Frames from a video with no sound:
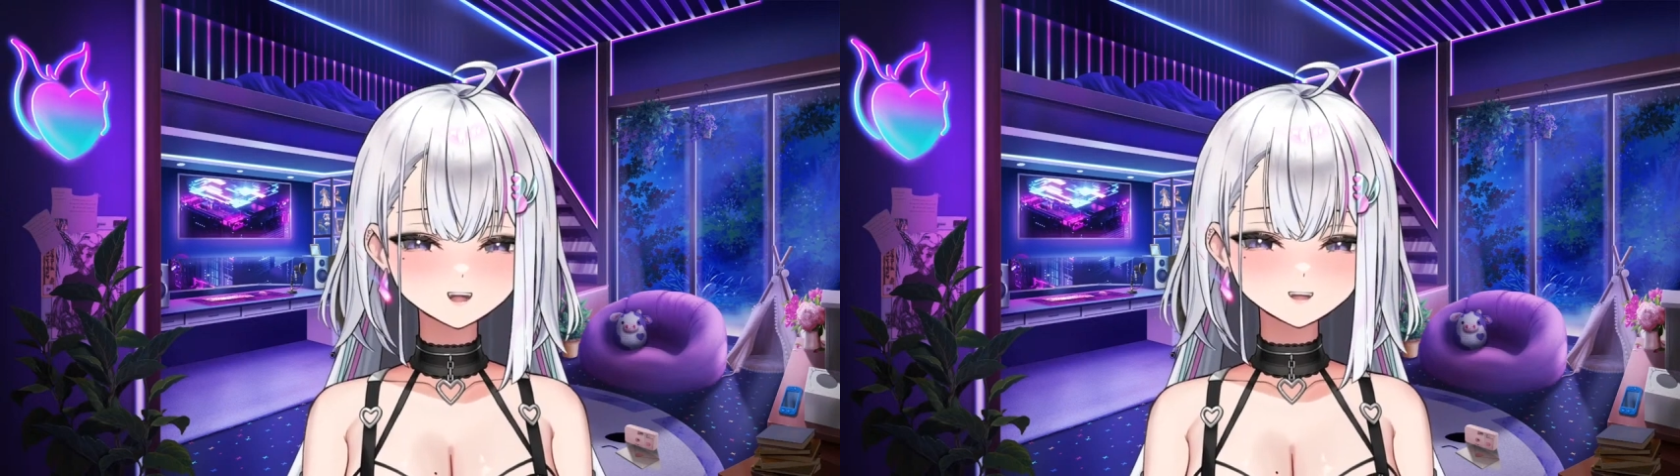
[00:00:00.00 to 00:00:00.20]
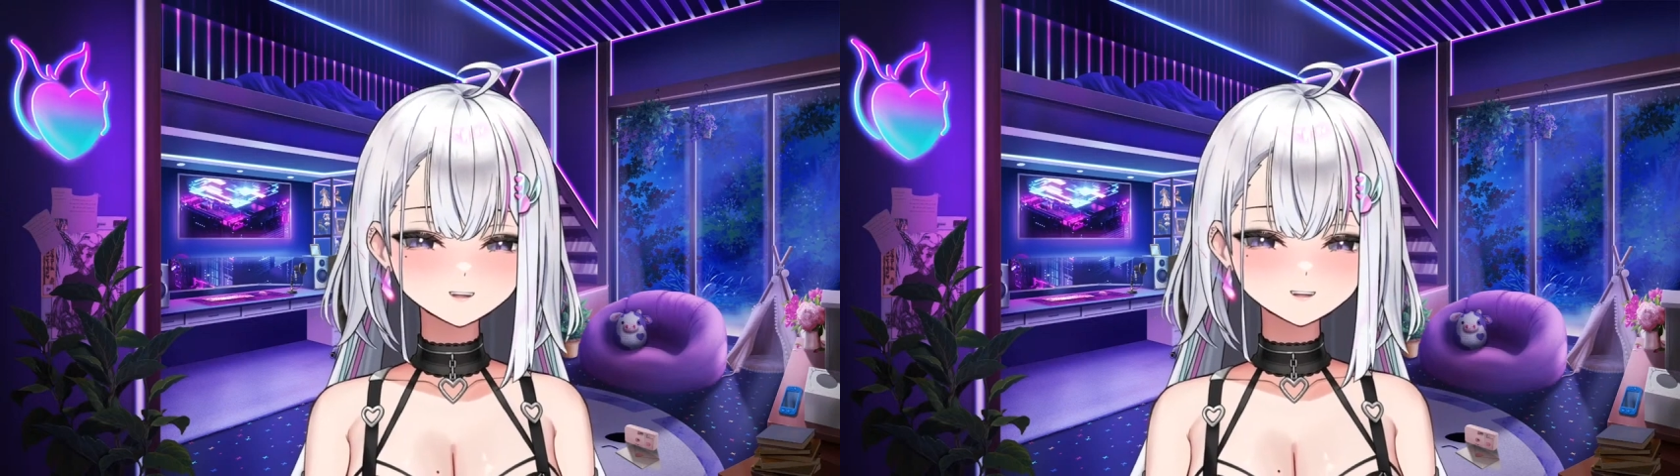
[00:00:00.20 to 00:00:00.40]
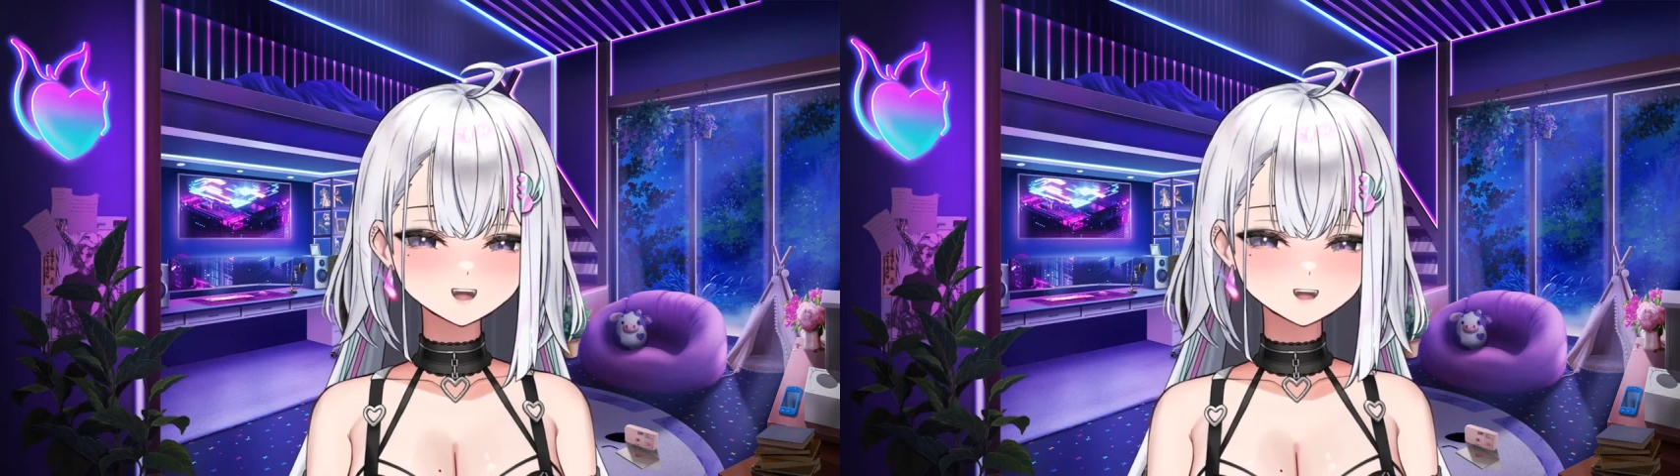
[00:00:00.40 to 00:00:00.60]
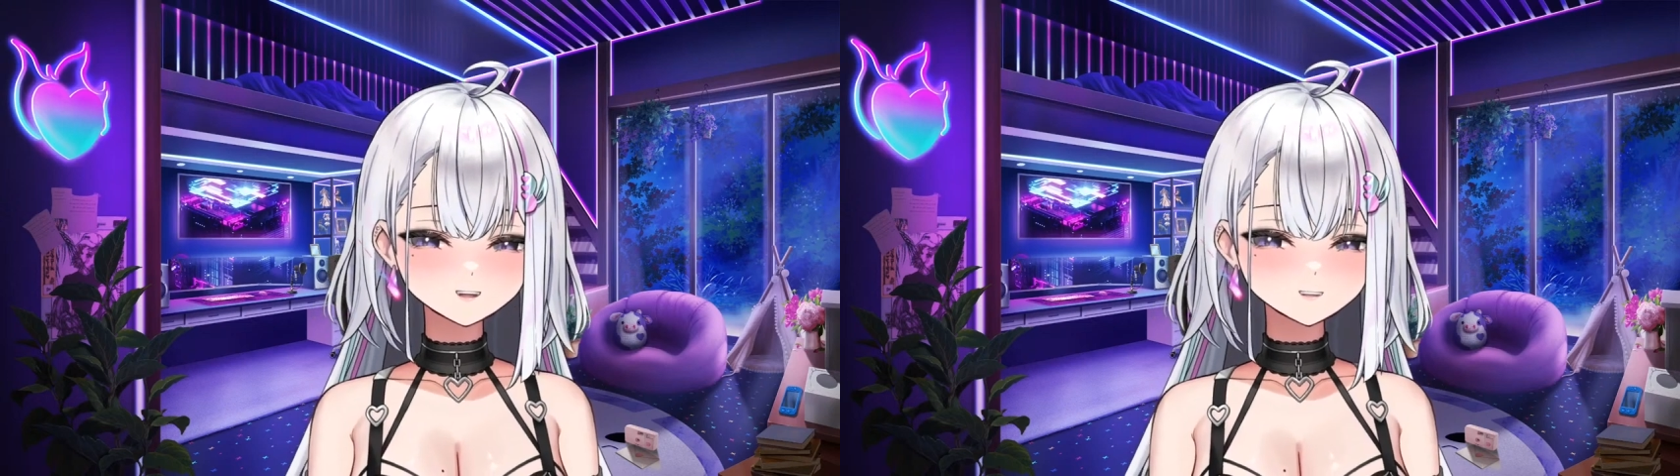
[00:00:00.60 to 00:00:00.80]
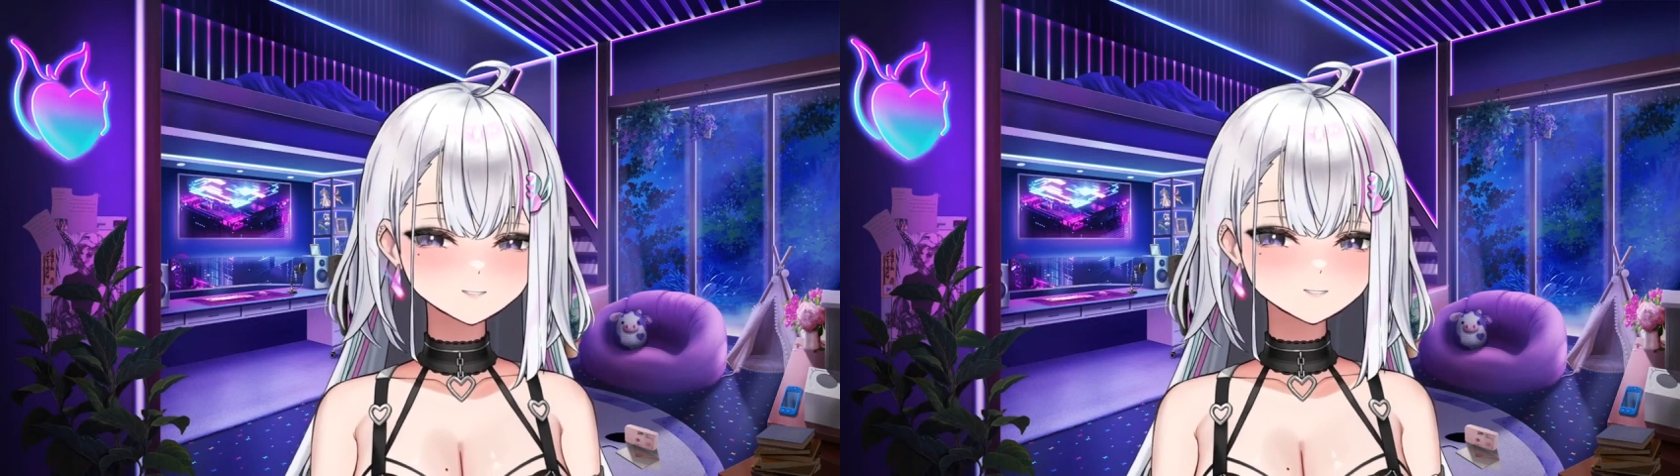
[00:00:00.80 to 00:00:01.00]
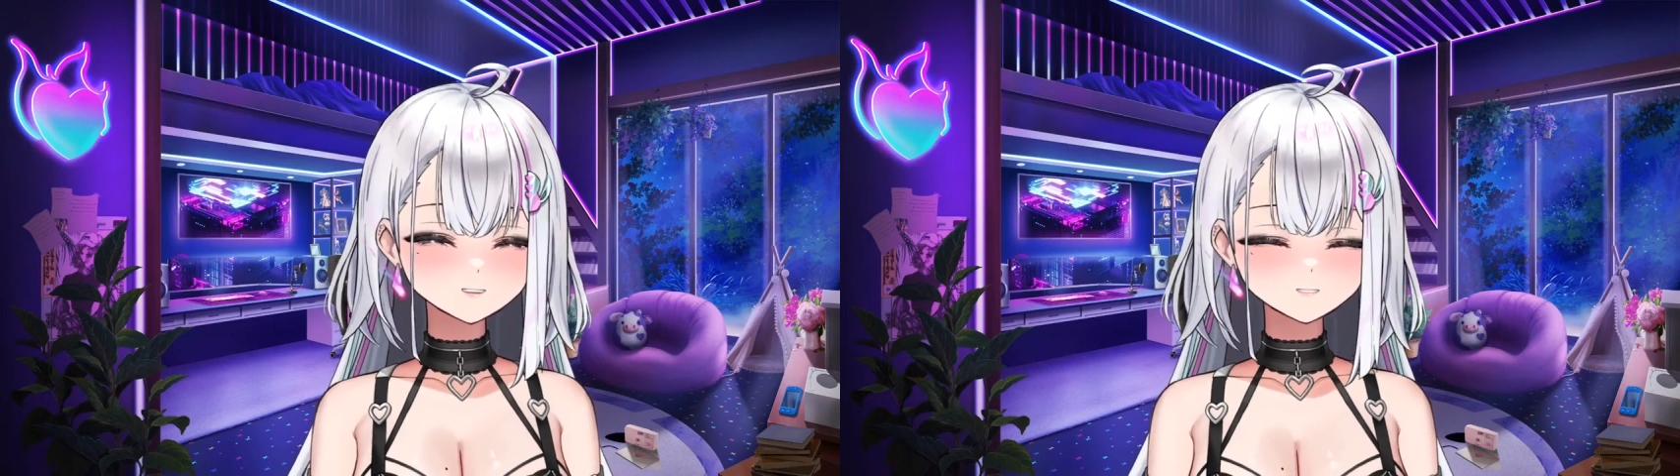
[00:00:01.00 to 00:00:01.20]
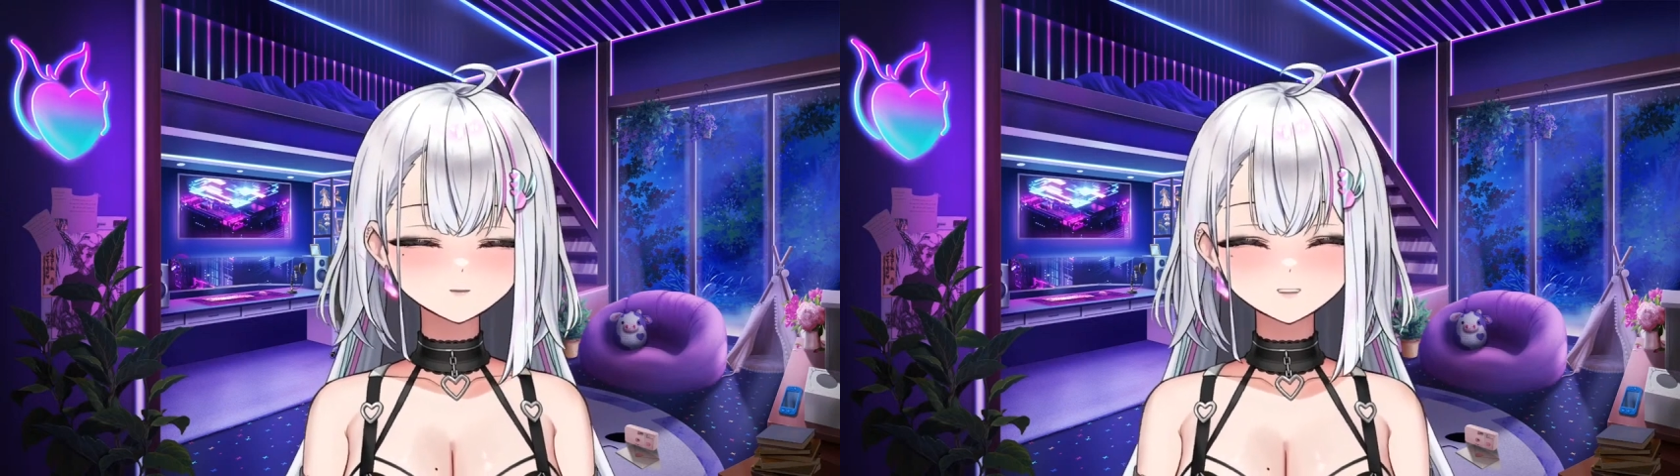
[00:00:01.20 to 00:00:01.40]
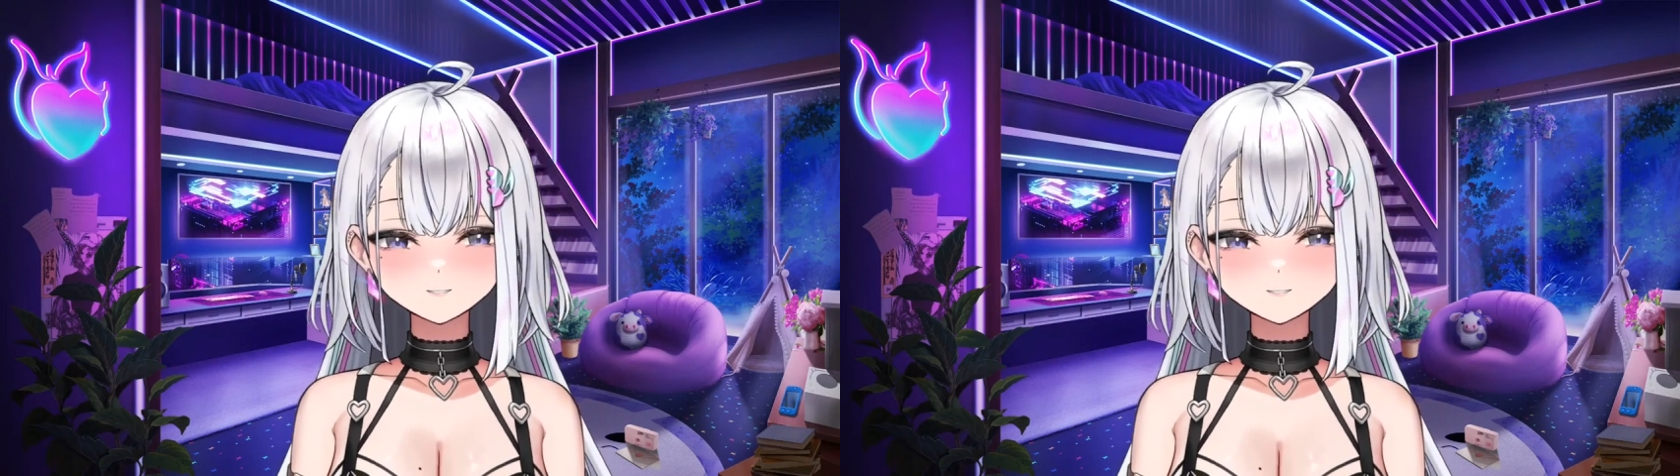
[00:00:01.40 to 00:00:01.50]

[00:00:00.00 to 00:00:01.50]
I I can even sweat